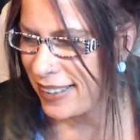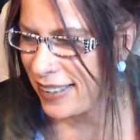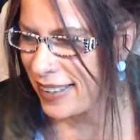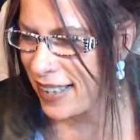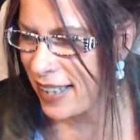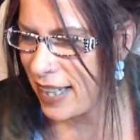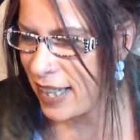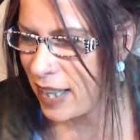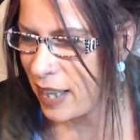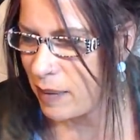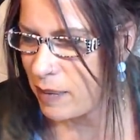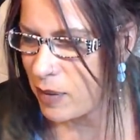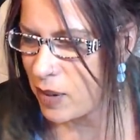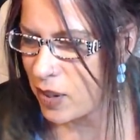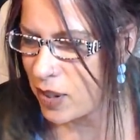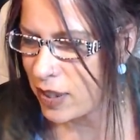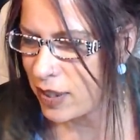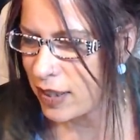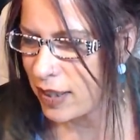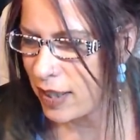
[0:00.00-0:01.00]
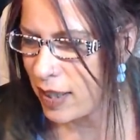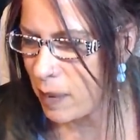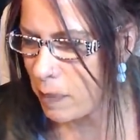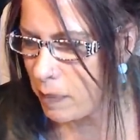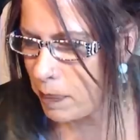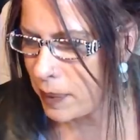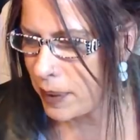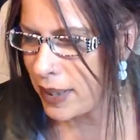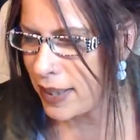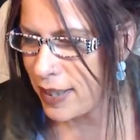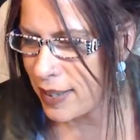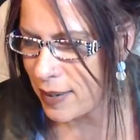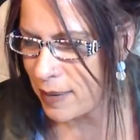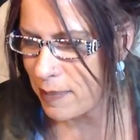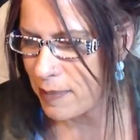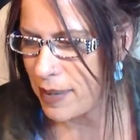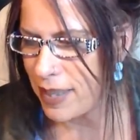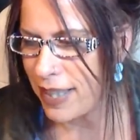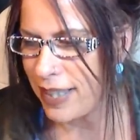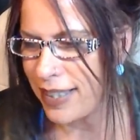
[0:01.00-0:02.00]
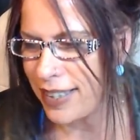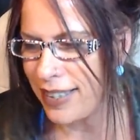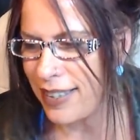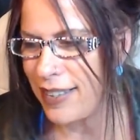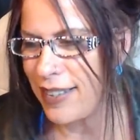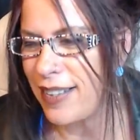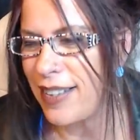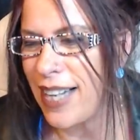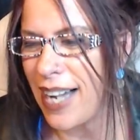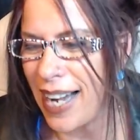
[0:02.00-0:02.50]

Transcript: I'm chilling up in this mother.